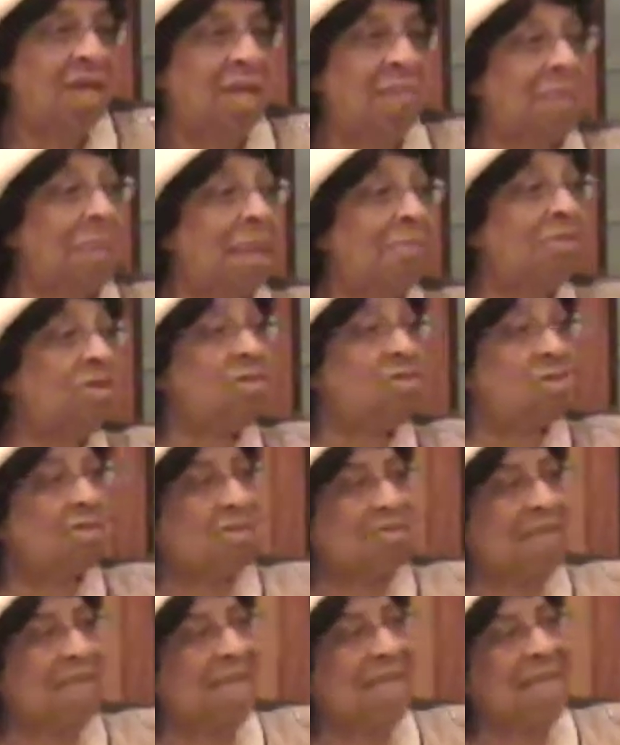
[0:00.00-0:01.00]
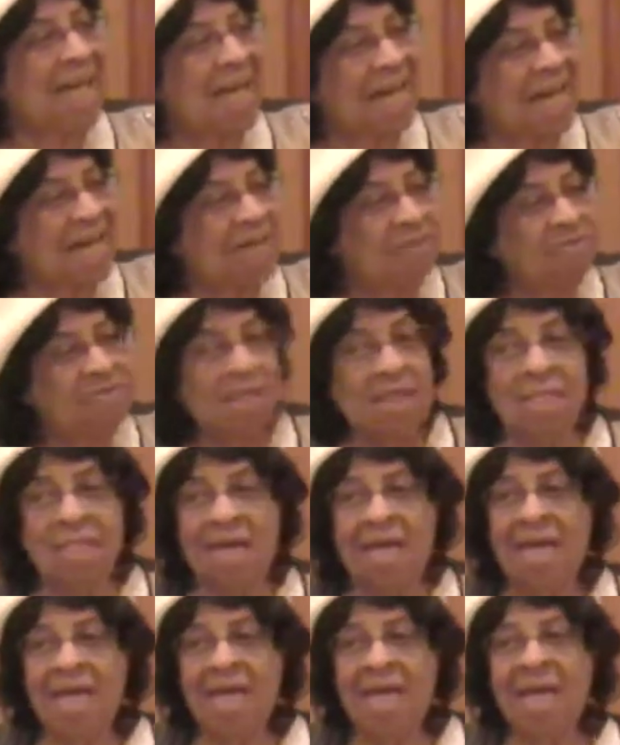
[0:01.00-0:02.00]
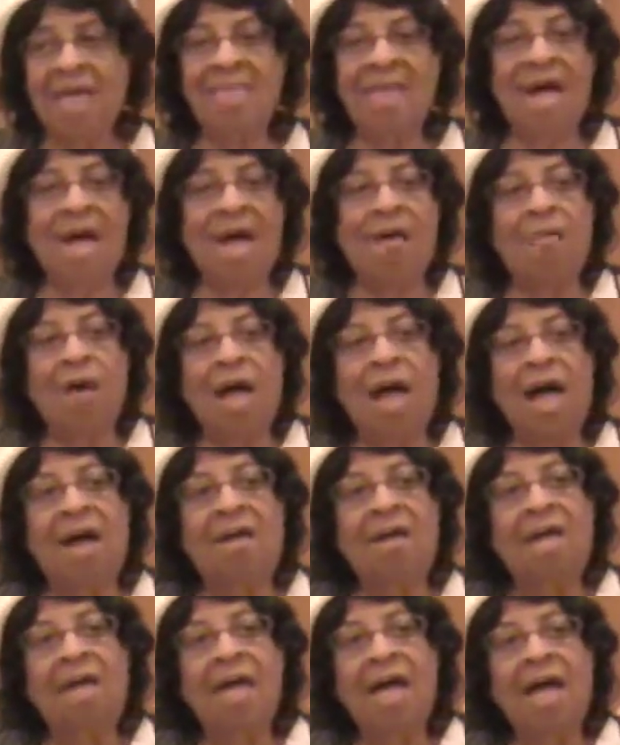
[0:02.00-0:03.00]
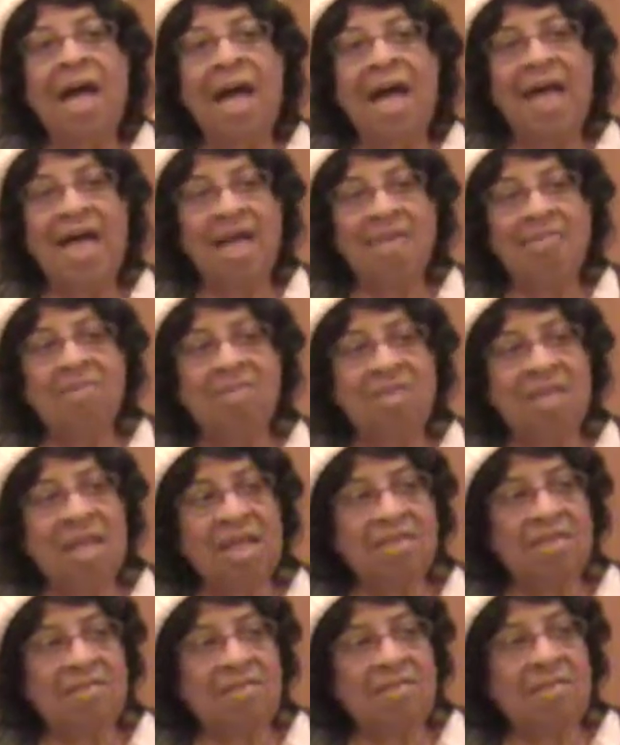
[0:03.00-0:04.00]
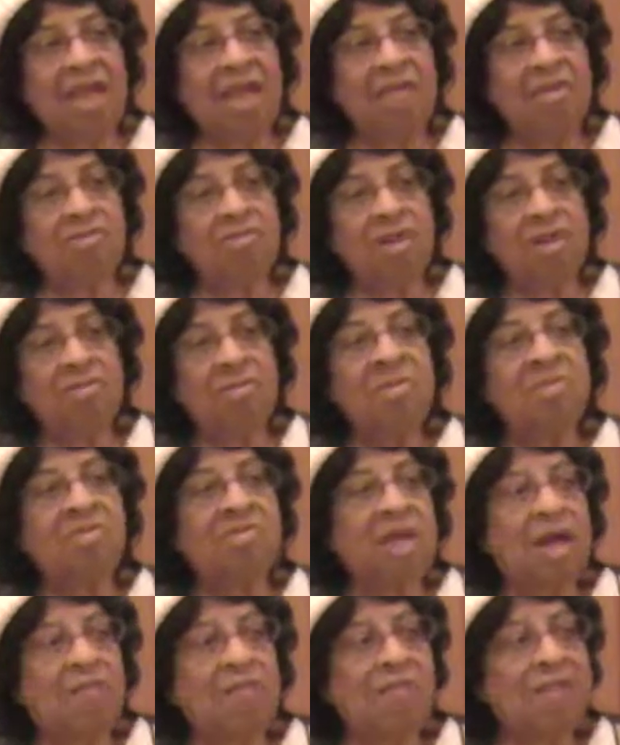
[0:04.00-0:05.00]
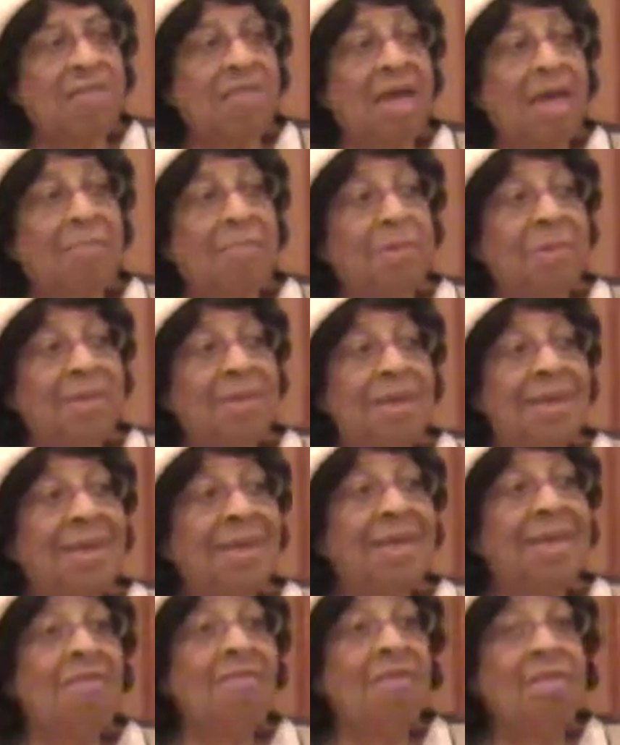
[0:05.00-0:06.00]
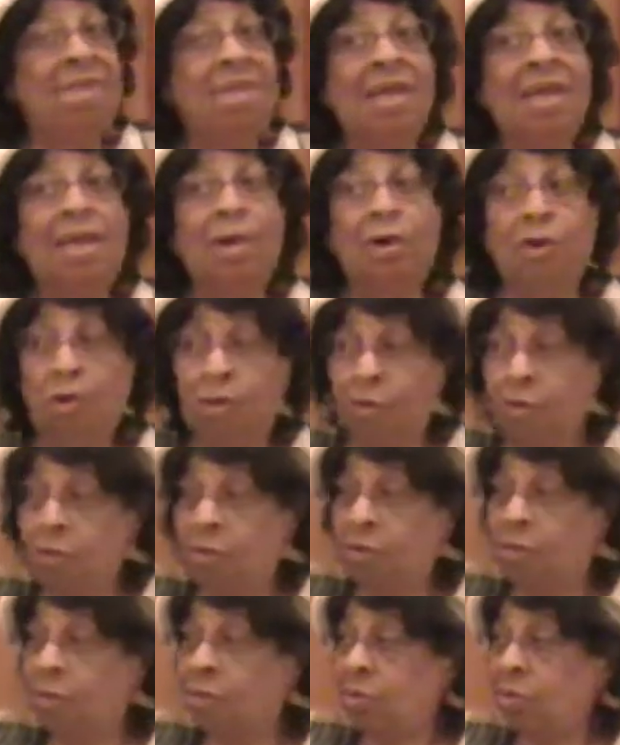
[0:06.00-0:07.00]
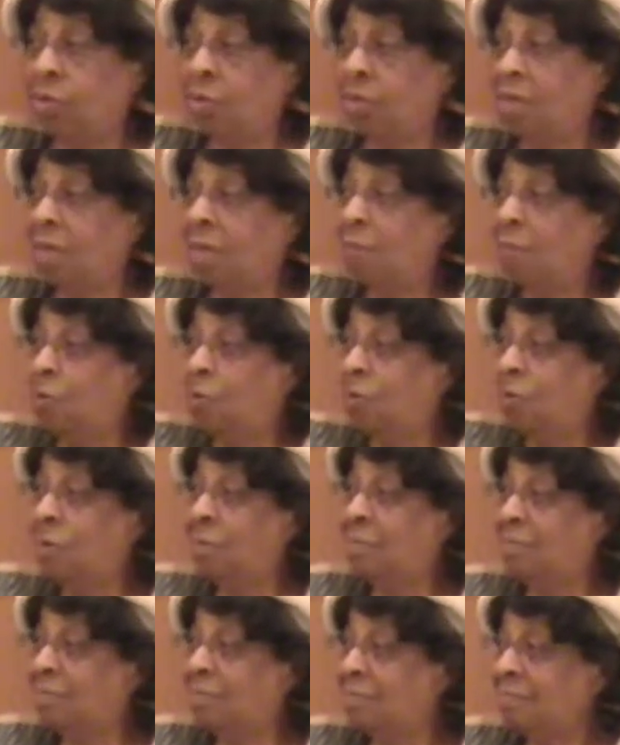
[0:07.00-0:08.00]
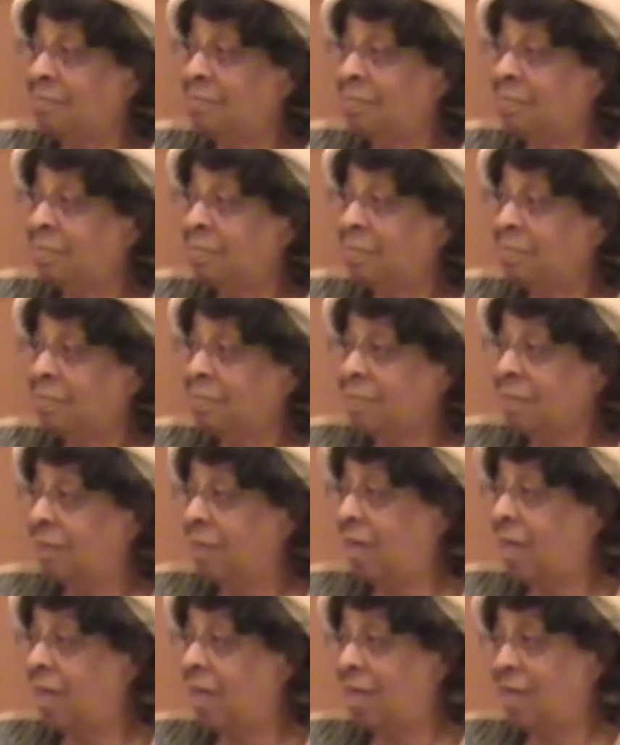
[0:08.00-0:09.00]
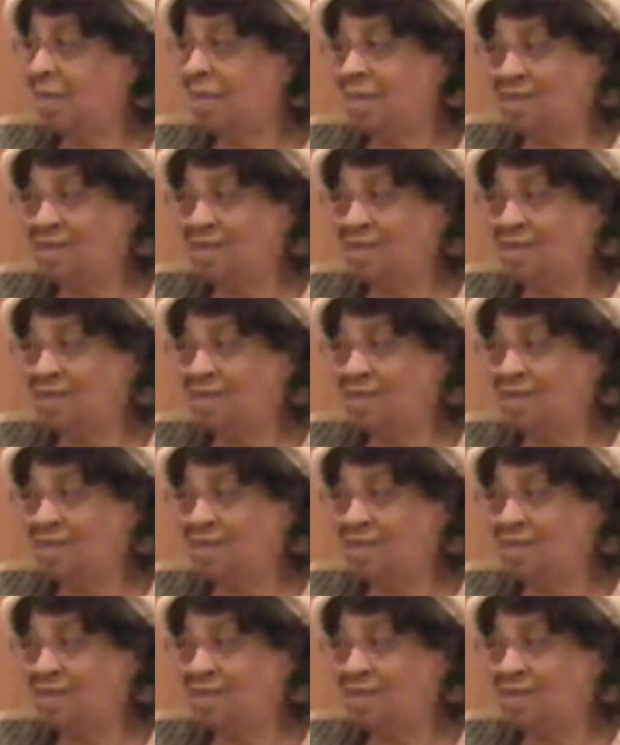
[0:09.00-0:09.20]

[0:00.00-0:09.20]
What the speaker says: But I'm just saying, I have seen that. And I hesitate to tell you some of the stuff that's happened even here in Portland. Huh?